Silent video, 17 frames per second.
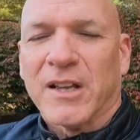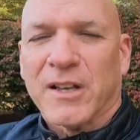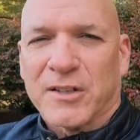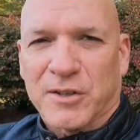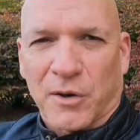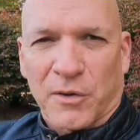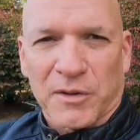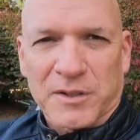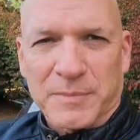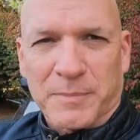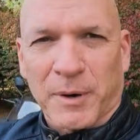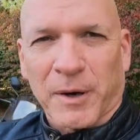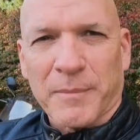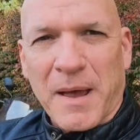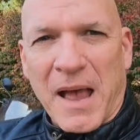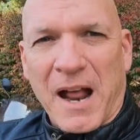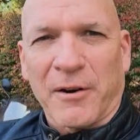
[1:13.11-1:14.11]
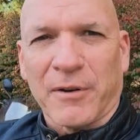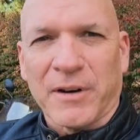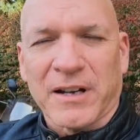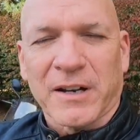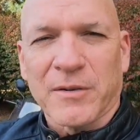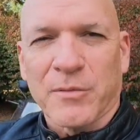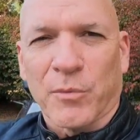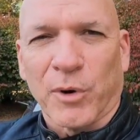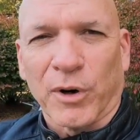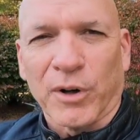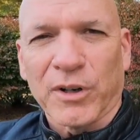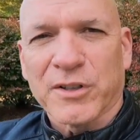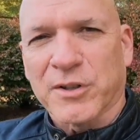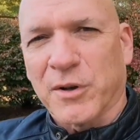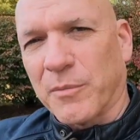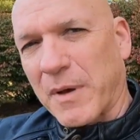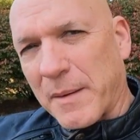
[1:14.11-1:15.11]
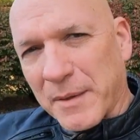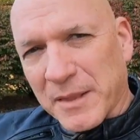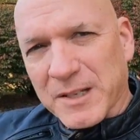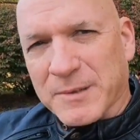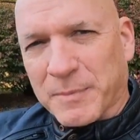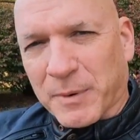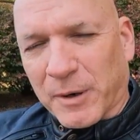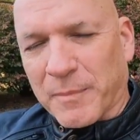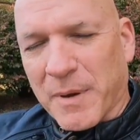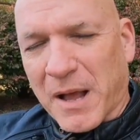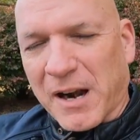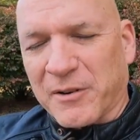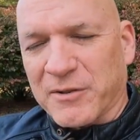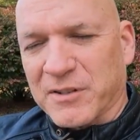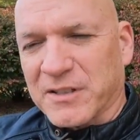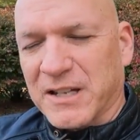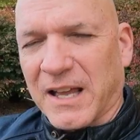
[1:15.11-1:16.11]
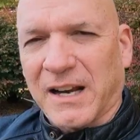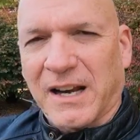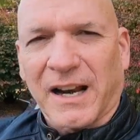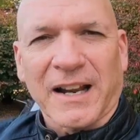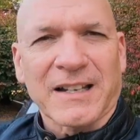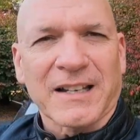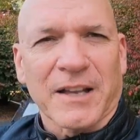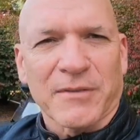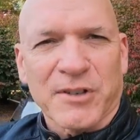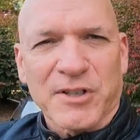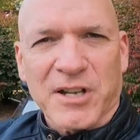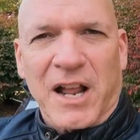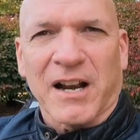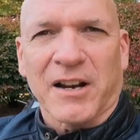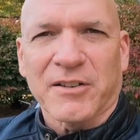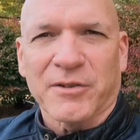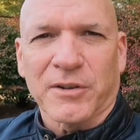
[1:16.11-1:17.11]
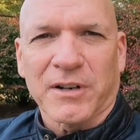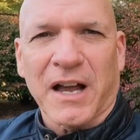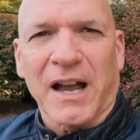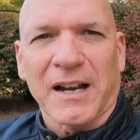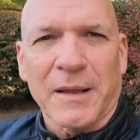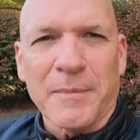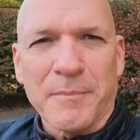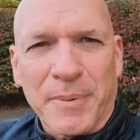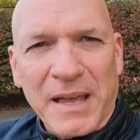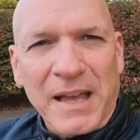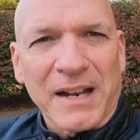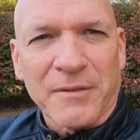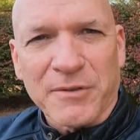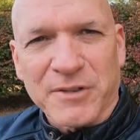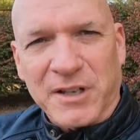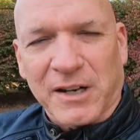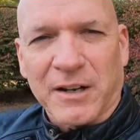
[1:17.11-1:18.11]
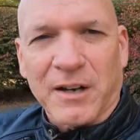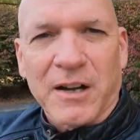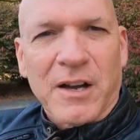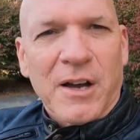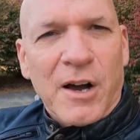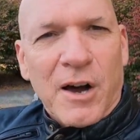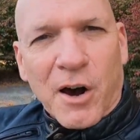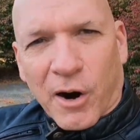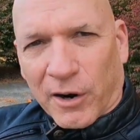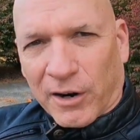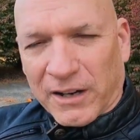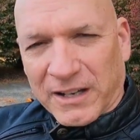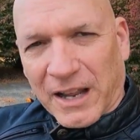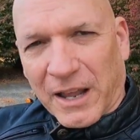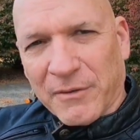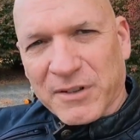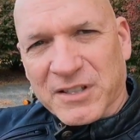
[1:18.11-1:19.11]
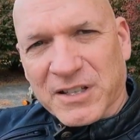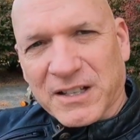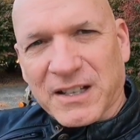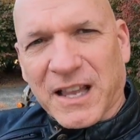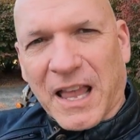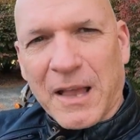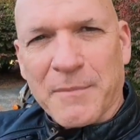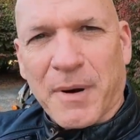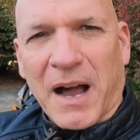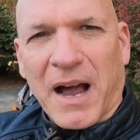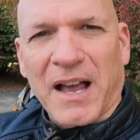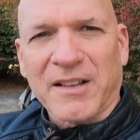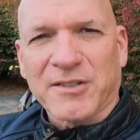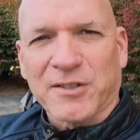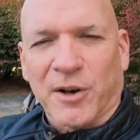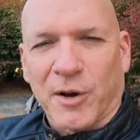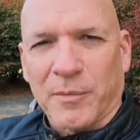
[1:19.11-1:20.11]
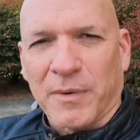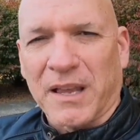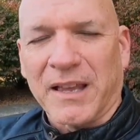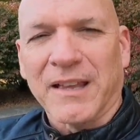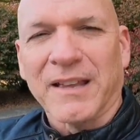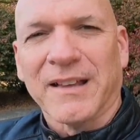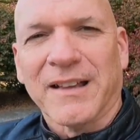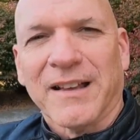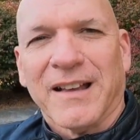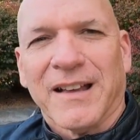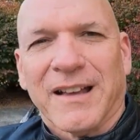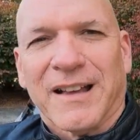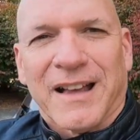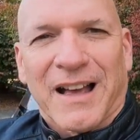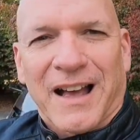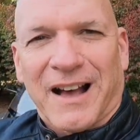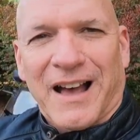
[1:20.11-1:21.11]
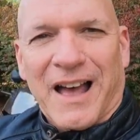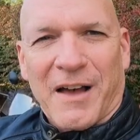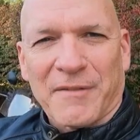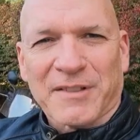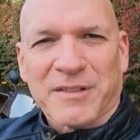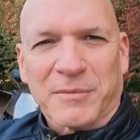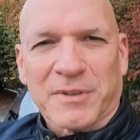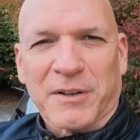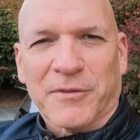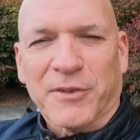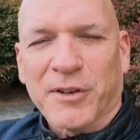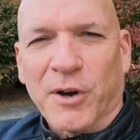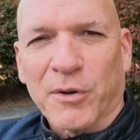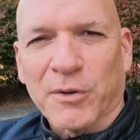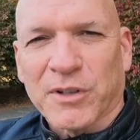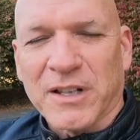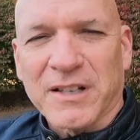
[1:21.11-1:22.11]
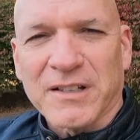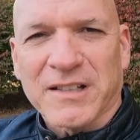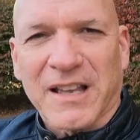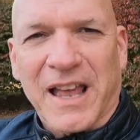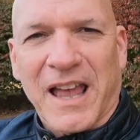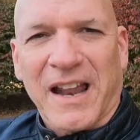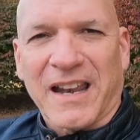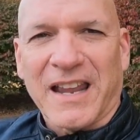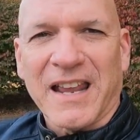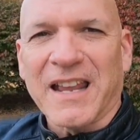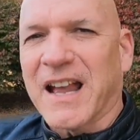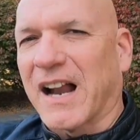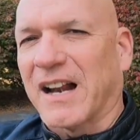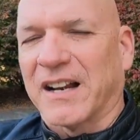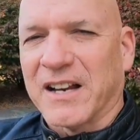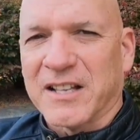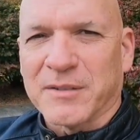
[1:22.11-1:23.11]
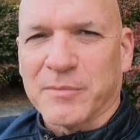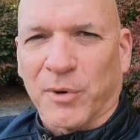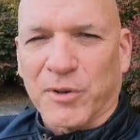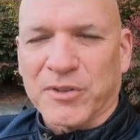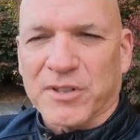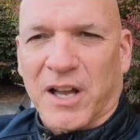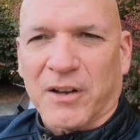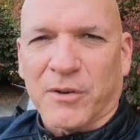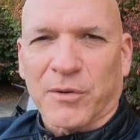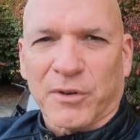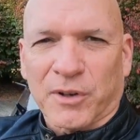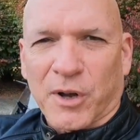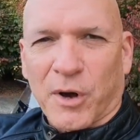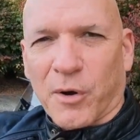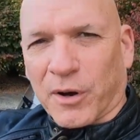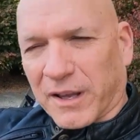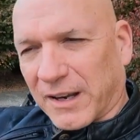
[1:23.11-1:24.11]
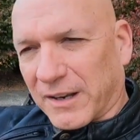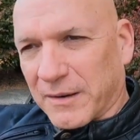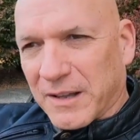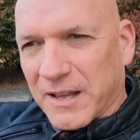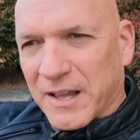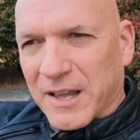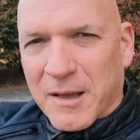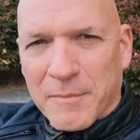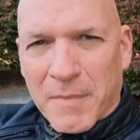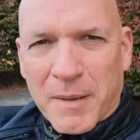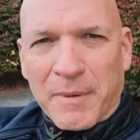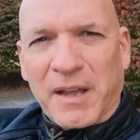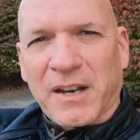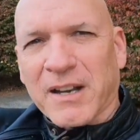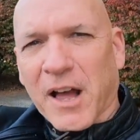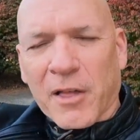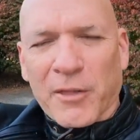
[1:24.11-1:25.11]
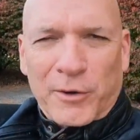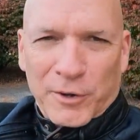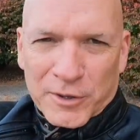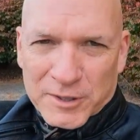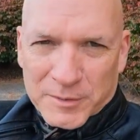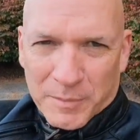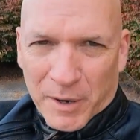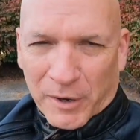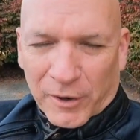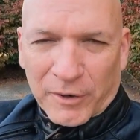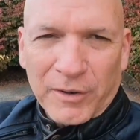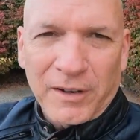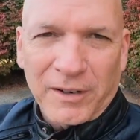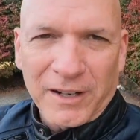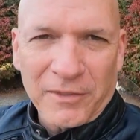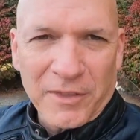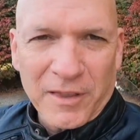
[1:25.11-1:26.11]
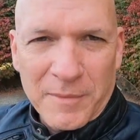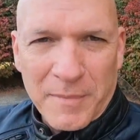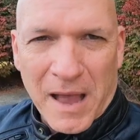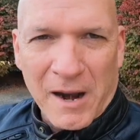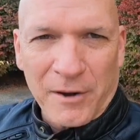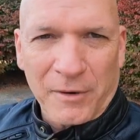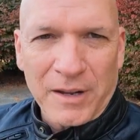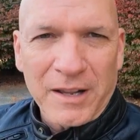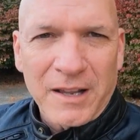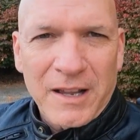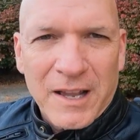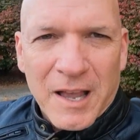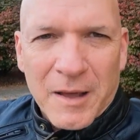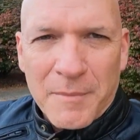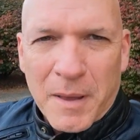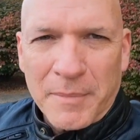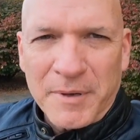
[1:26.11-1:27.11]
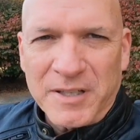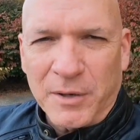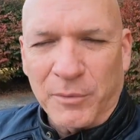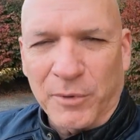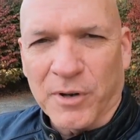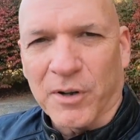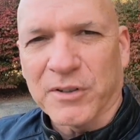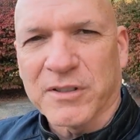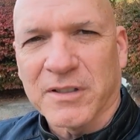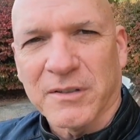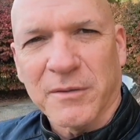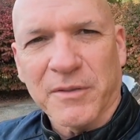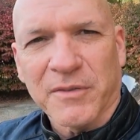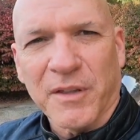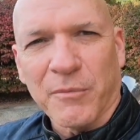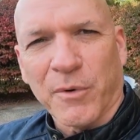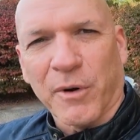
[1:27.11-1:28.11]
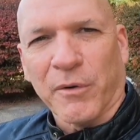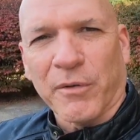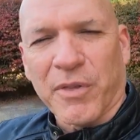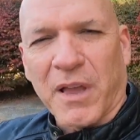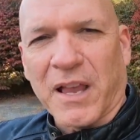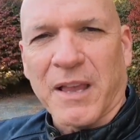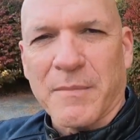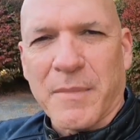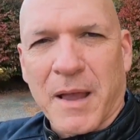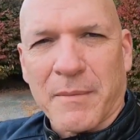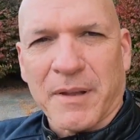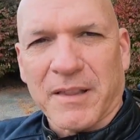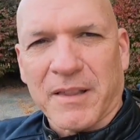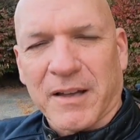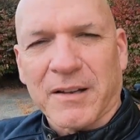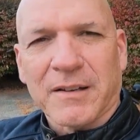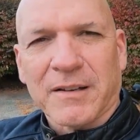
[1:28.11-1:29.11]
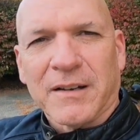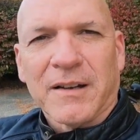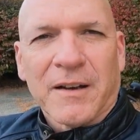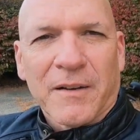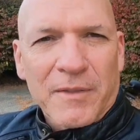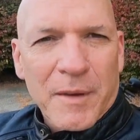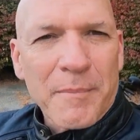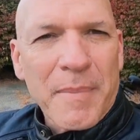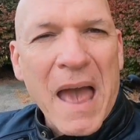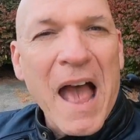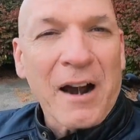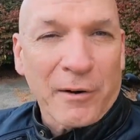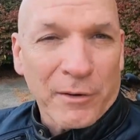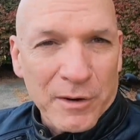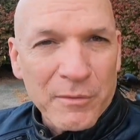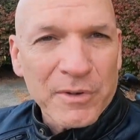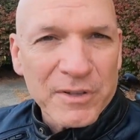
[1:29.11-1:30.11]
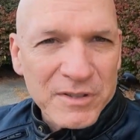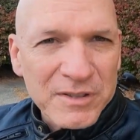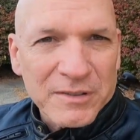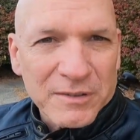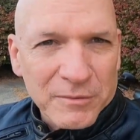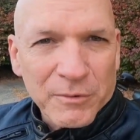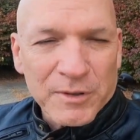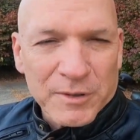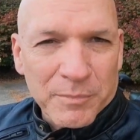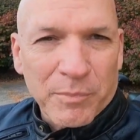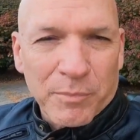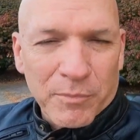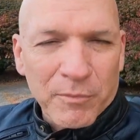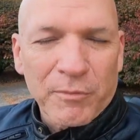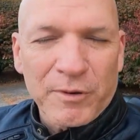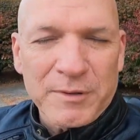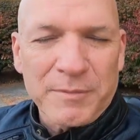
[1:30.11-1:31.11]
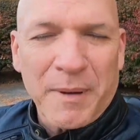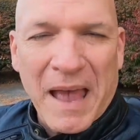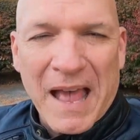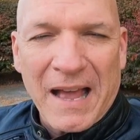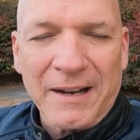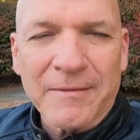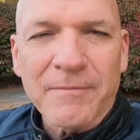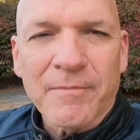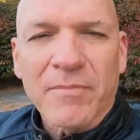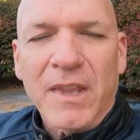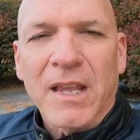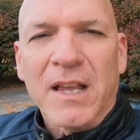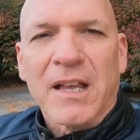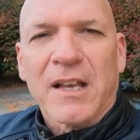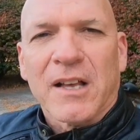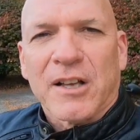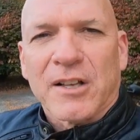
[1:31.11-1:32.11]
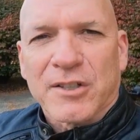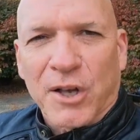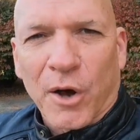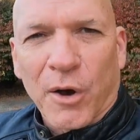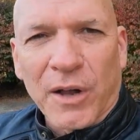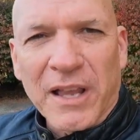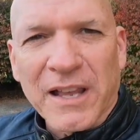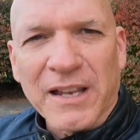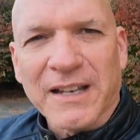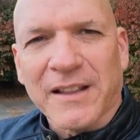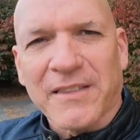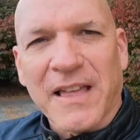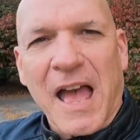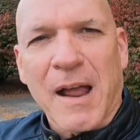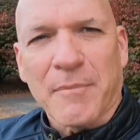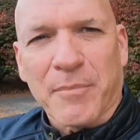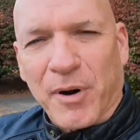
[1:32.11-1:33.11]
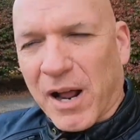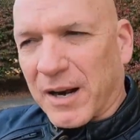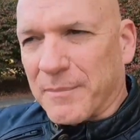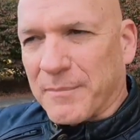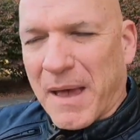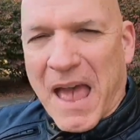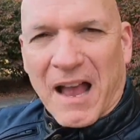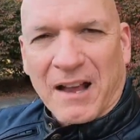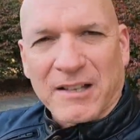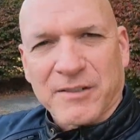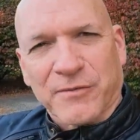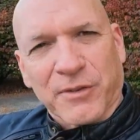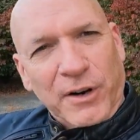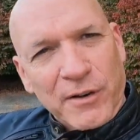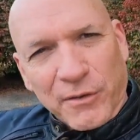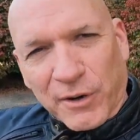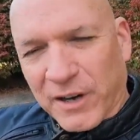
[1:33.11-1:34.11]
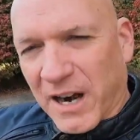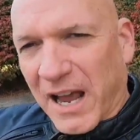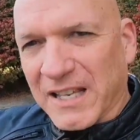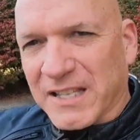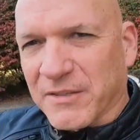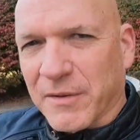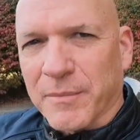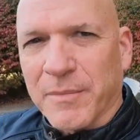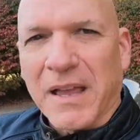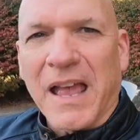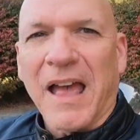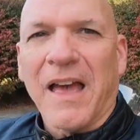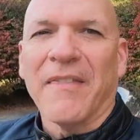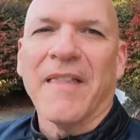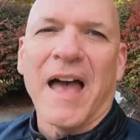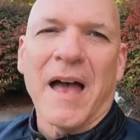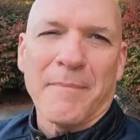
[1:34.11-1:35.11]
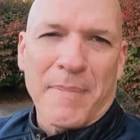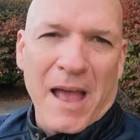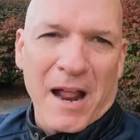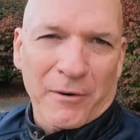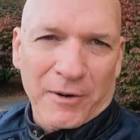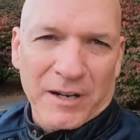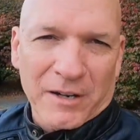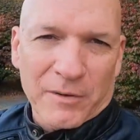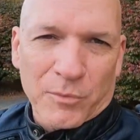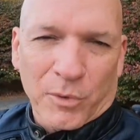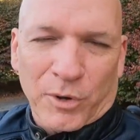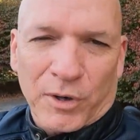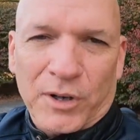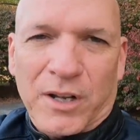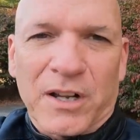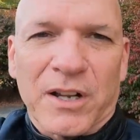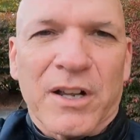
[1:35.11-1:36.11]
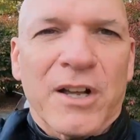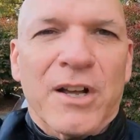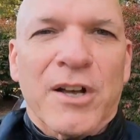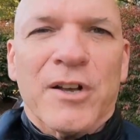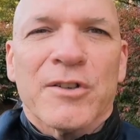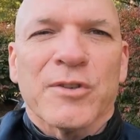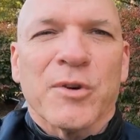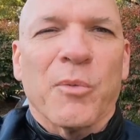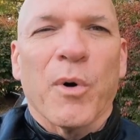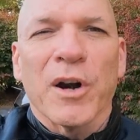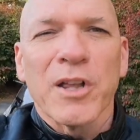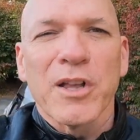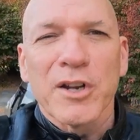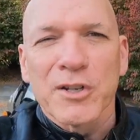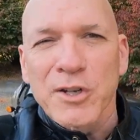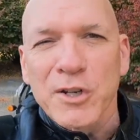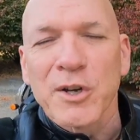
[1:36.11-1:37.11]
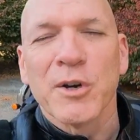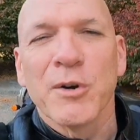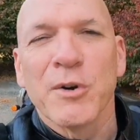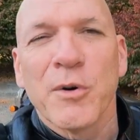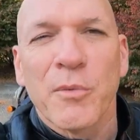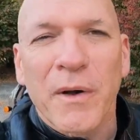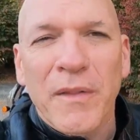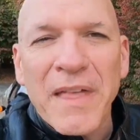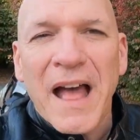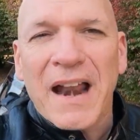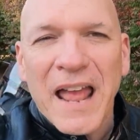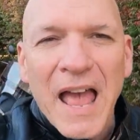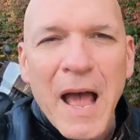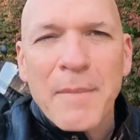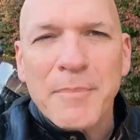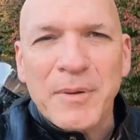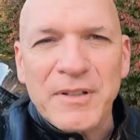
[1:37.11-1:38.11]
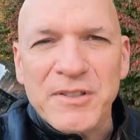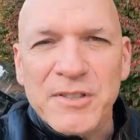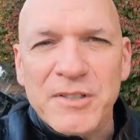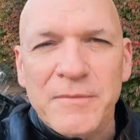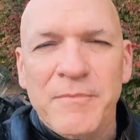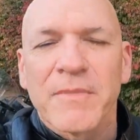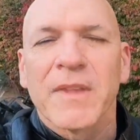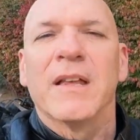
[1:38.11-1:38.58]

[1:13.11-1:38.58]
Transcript: So the spare battery didn't work, so maybe the spare battery is dead. I'd like to give a shout out to a guy named Ben. He was on a Harley Davidson, came by, saw me having some difficulties, and he got in his motorcycle to go get maybe another spare lithium battery, maybe somewhere else. I think we were thinking maybe the battery was bad. So he did that, brought it back. It's very, very nice of him, and that battery didn't work. So what do you do when that happens?